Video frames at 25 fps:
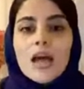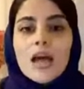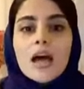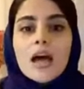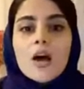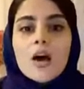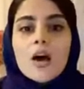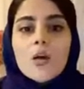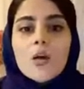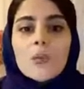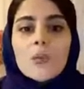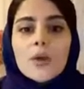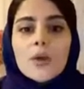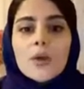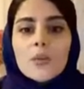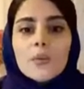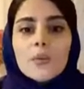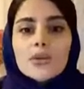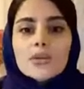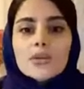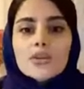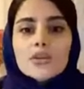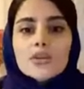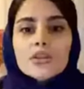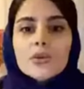We want
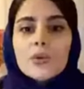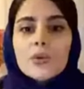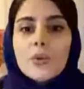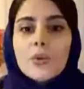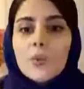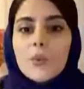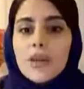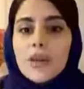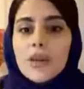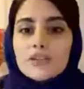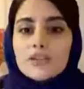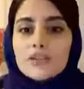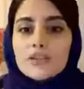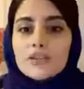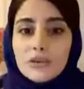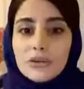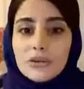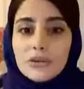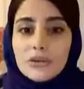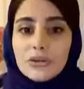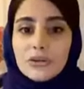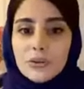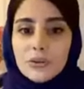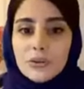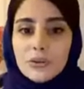to
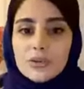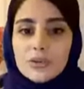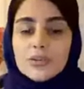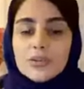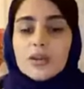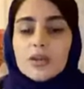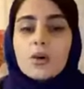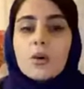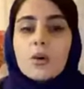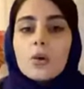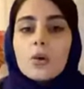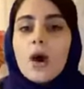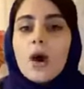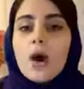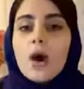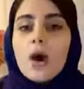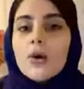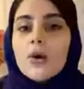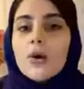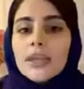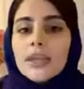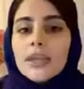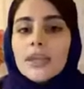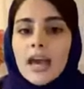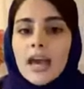withdraw, so our
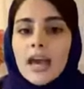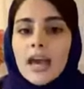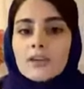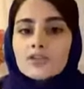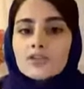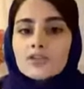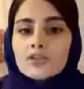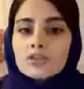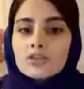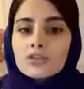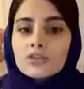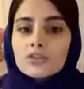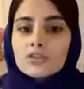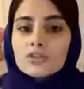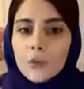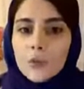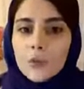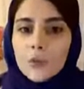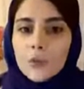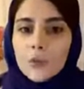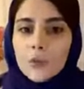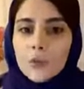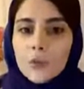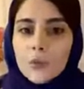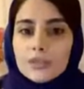cash
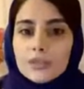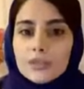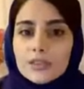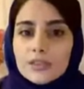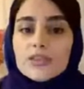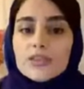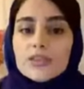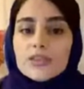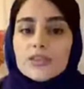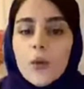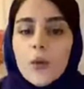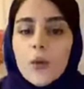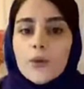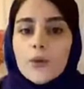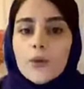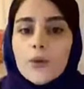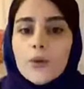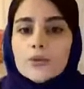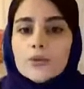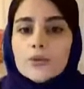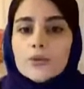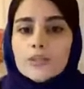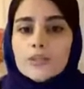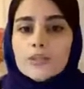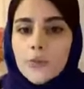decreased, so we
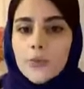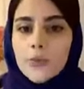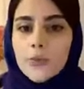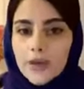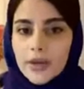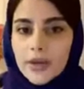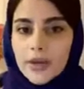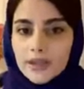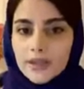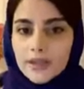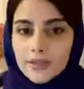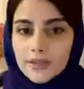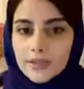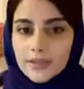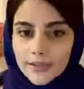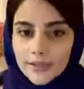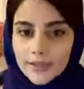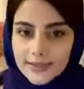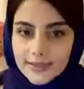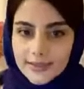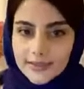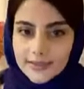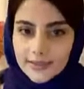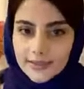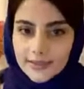should credit it.
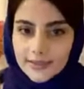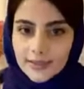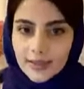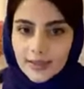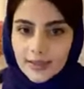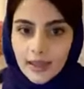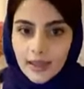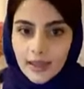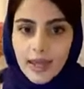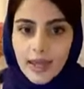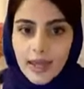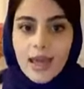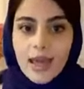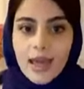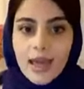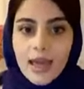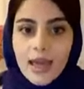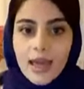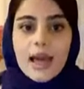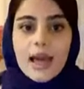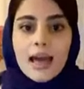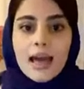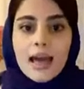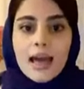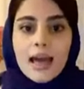
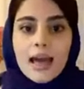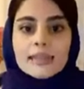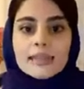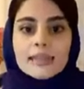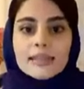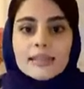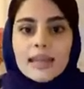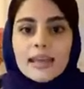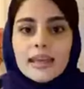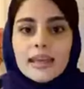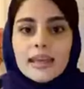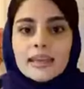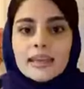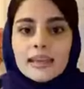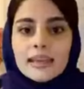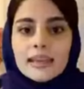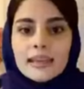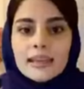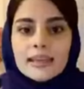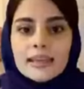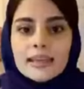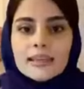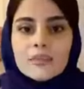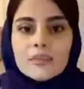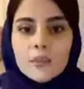And
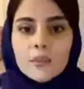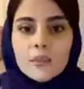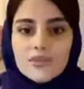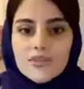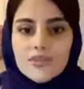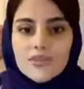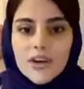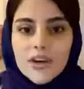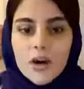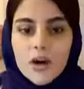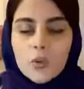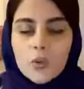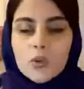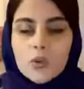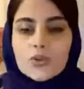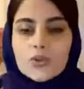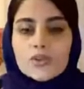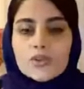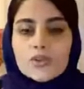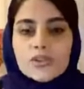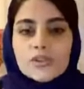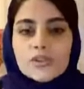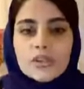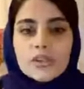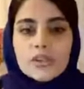Gillen withdrawals
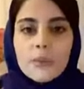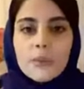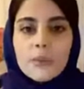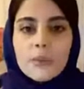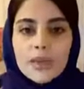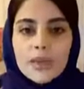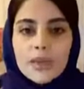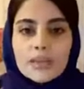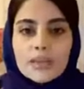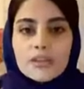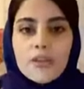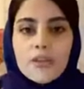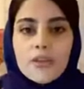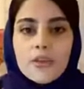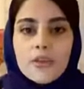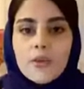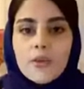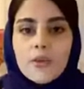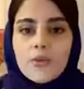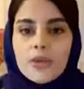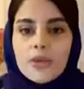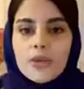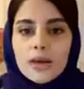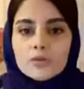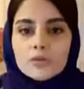decreased
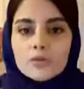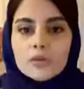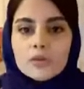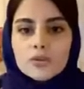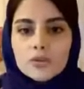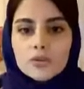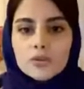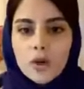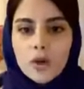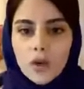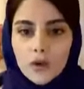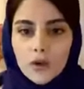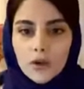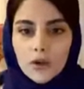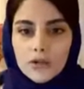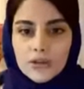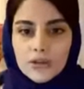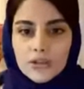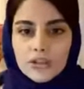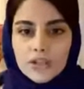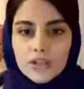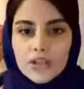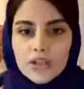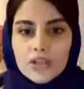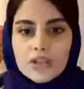$2,000,
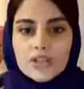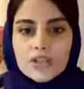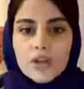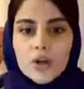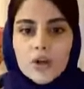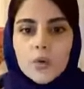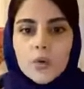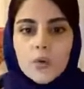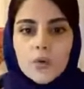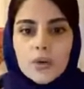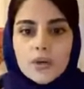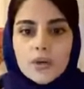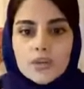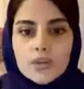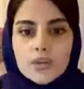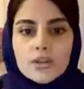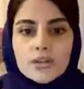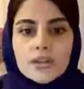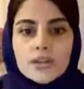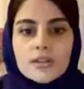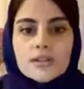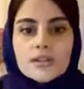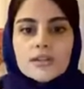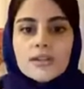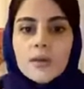so we should
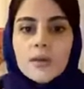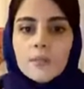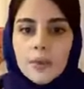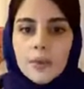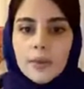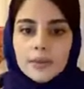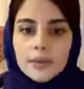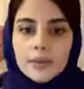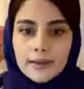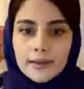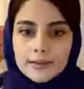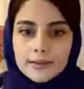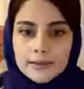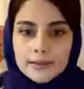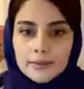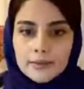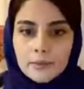debit it.